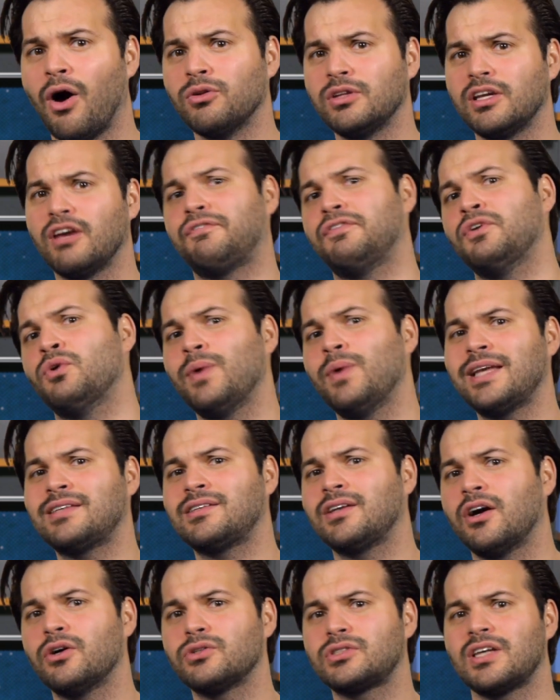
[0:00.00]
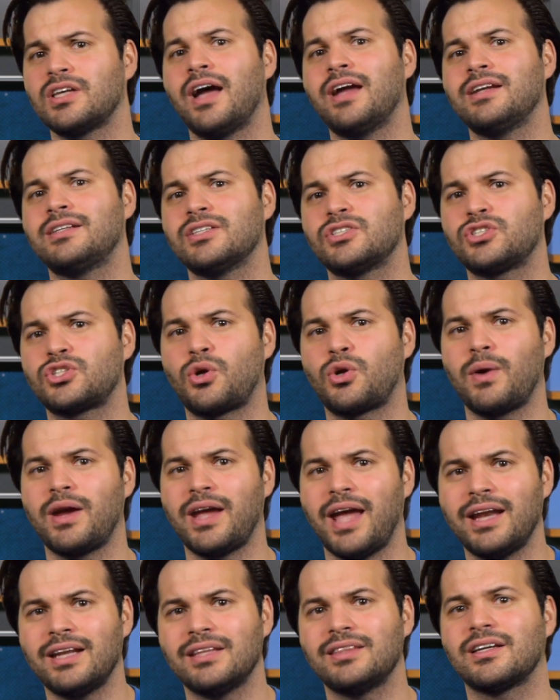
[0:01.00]
Only a few weeks ago, scientists
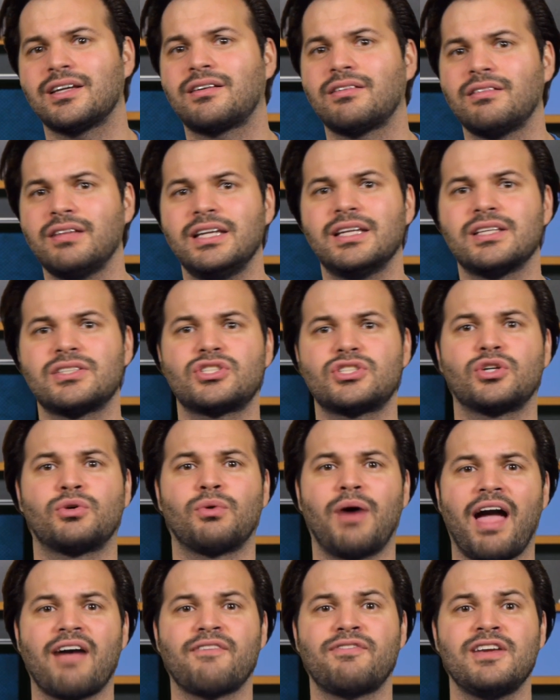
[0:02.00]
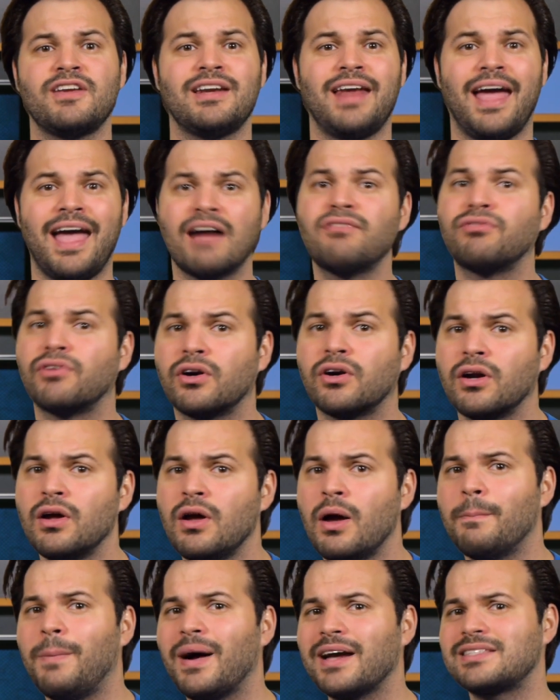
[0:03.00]
created the cleanest graphene ever
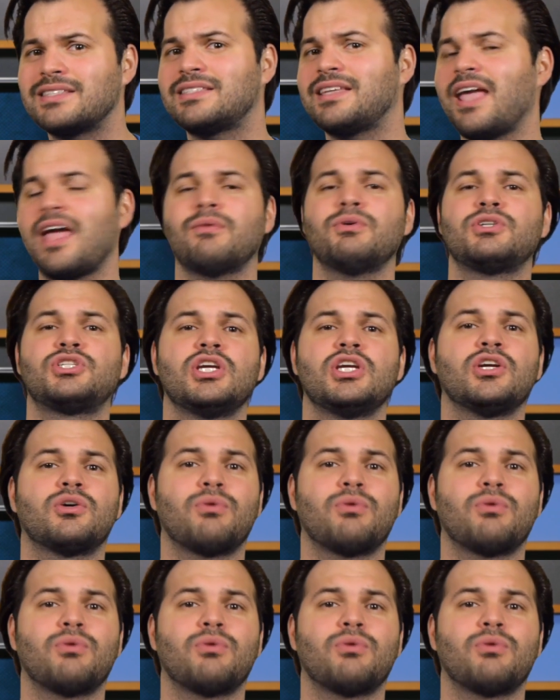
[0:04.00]
by sandwiching